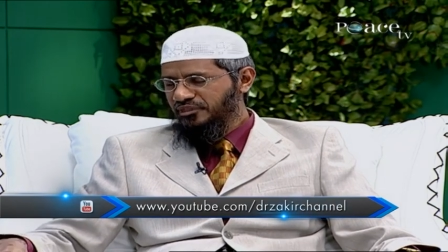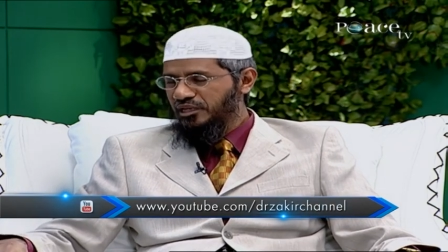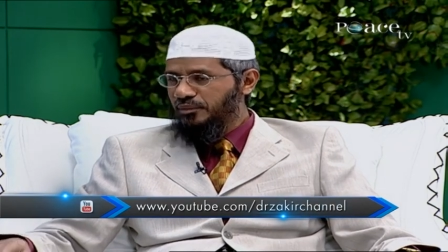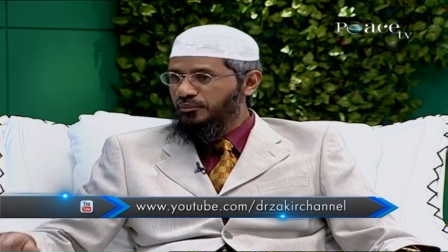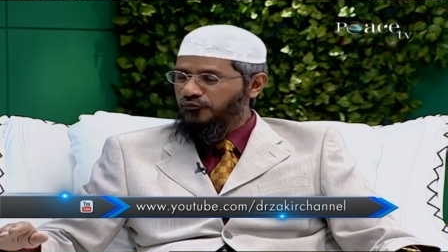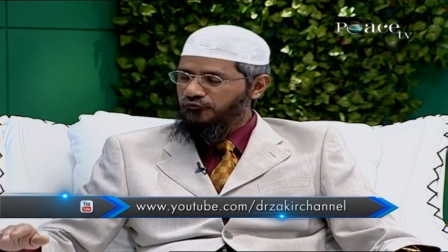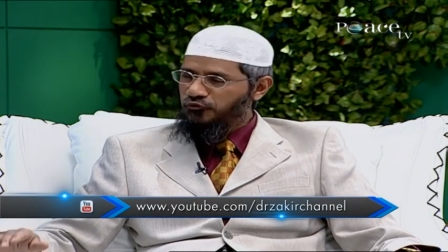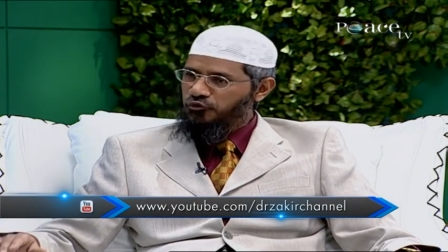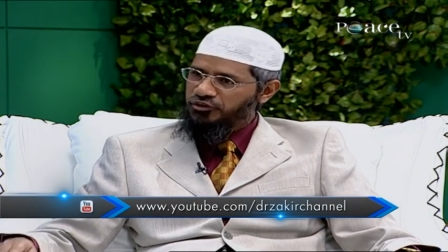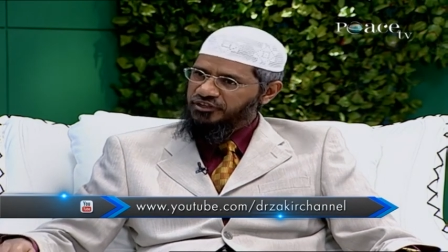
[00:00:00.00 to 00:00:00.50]

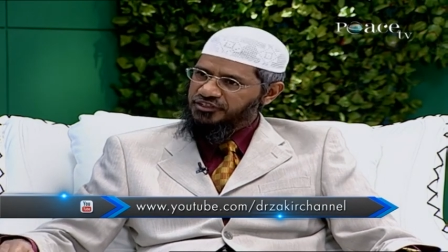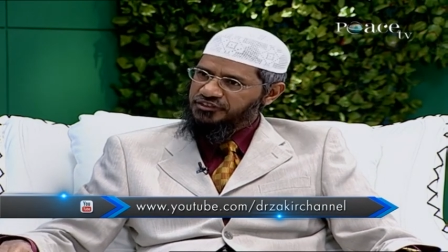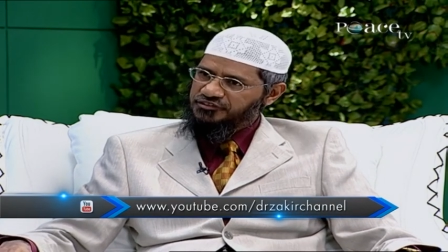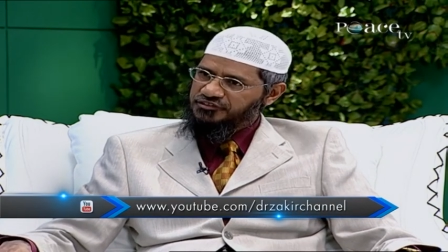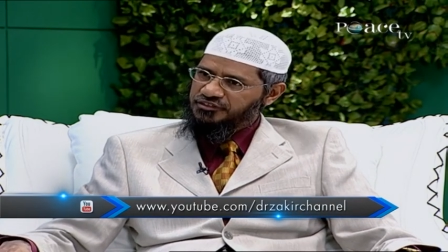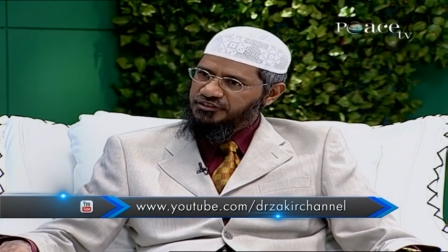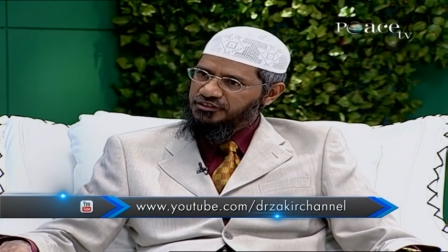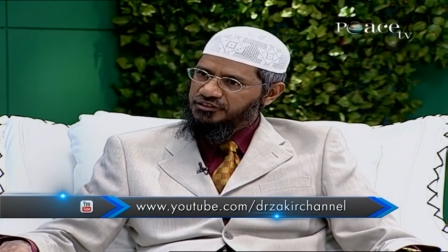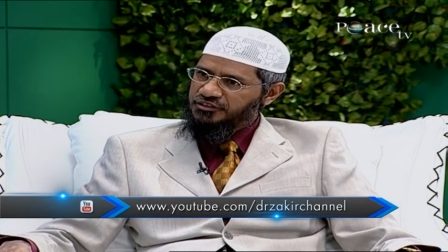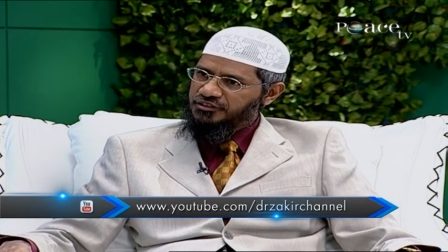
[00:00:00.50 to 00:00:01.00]
Number four
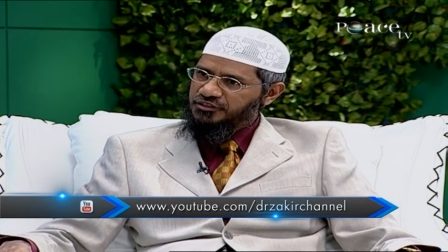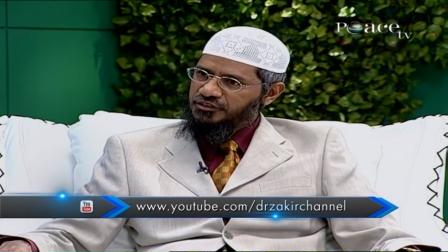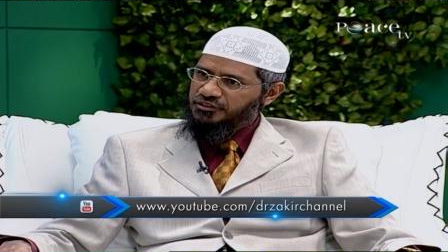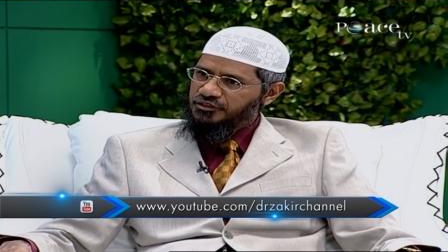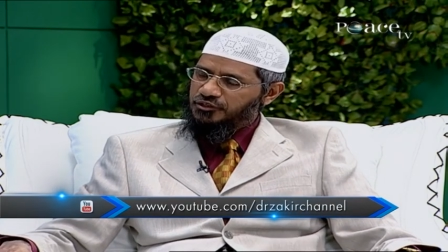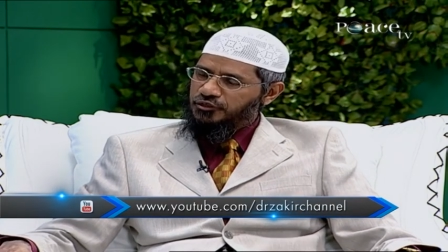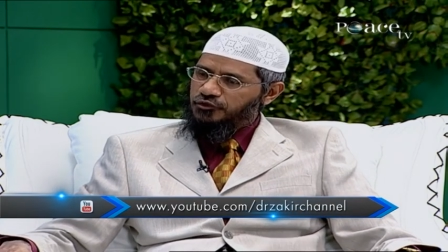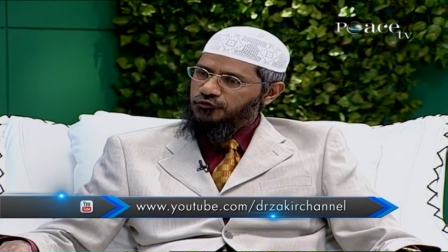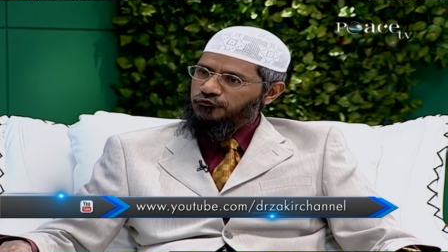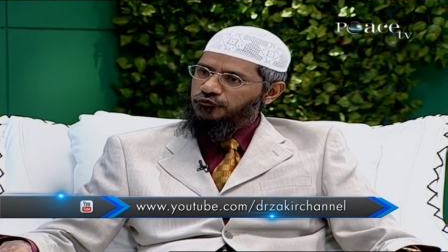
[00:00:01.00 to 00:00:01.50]
is
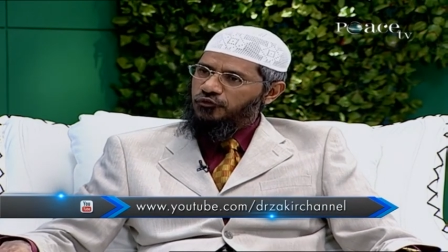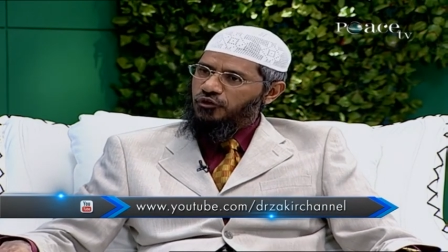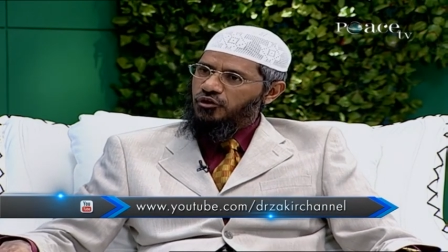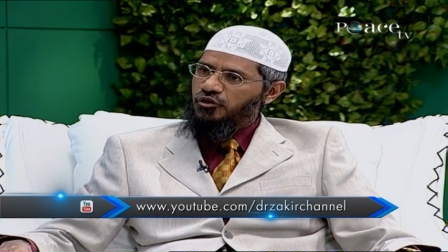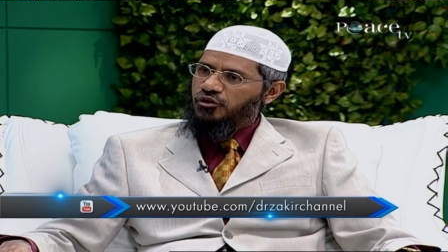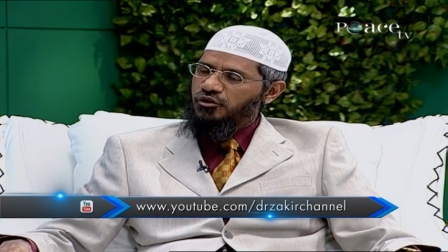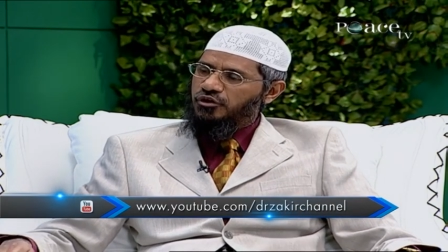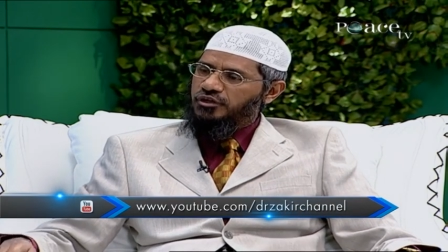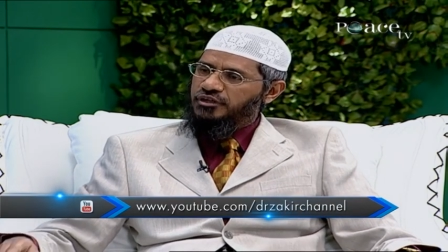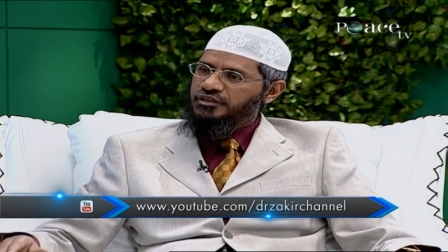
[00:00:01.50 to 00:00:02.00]
for